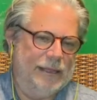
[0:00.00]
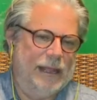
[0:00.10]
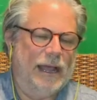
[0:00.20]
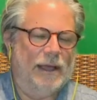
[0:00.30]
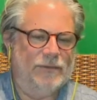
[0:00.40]

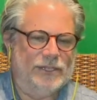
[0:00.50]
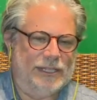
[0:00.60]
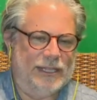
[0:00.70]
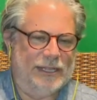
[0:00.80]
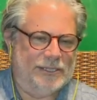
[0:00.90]

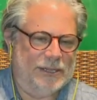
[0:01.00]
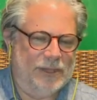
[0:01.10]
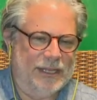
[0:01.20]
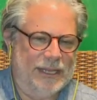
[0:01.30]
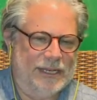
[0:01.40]
obviously that's
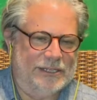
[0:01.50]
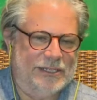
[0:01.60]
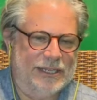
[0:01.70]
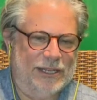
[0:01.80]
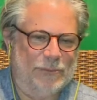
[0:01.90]
something that is
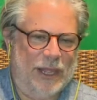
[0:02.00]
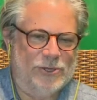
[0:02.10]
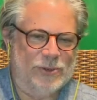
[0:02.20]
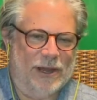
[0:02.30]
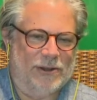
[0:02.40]
still a
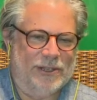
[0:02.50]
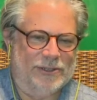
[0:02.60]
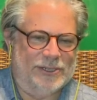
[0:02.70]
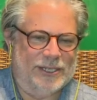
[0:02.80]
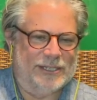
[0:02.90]
patriarchal
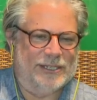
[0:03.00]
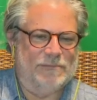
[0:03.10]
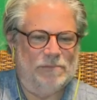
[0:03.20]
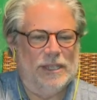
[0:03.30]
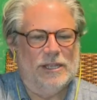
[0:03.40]

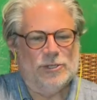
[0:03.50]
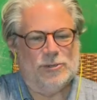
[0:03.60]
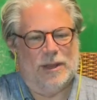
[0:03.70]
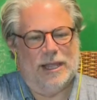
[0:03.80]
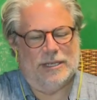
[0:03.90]
system
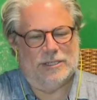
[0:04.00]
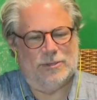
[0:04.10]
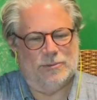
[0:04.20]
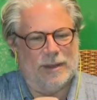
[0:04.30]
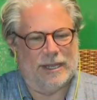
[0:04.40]
trying
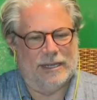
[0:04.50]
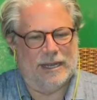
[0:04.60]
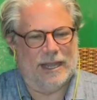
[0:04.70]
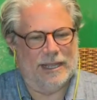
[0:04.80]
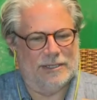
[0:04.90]
to
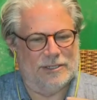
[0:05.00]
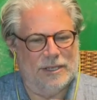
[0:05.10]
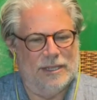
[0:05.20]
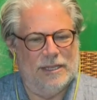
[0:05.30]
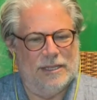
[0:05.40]
recognize
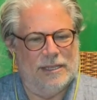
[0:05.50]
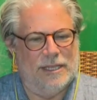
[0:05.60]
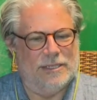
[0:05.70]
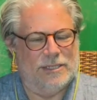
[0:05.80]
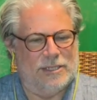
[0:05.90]

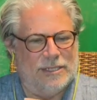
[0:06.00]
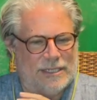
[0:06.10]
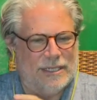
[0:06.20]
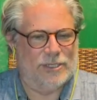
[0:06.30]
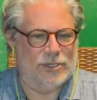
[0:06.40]
this
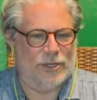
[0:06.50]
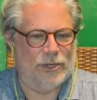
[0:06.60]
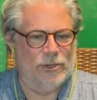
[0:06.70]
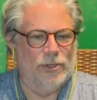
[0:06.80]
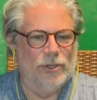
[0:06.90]

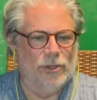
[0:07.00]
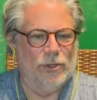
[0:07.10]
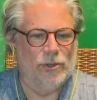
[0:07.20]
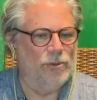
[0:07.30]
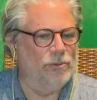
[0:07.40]
sister
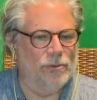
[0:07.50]
who